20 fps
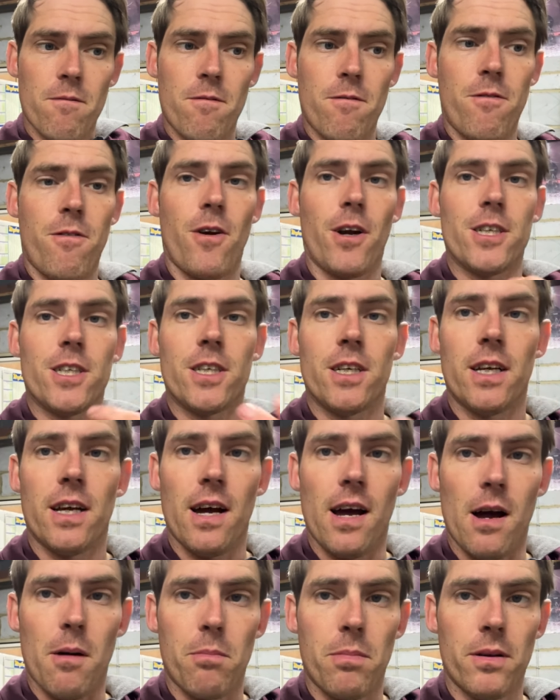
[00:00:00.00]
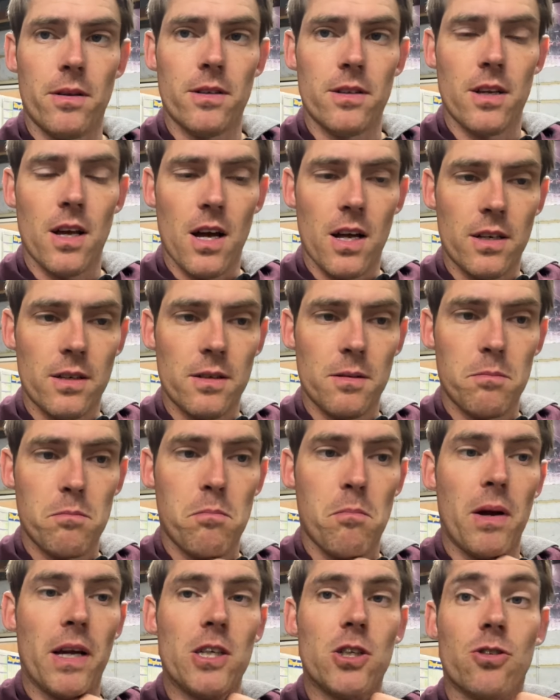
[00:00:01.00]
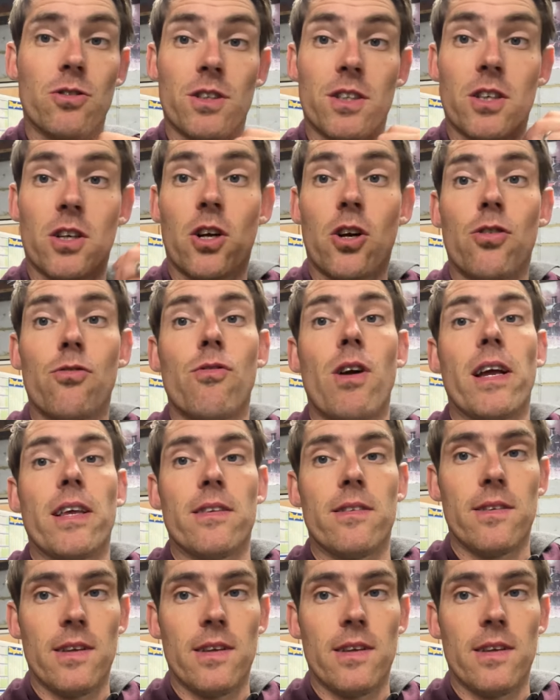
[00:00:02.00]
freshen it up and, and make sure it's the correct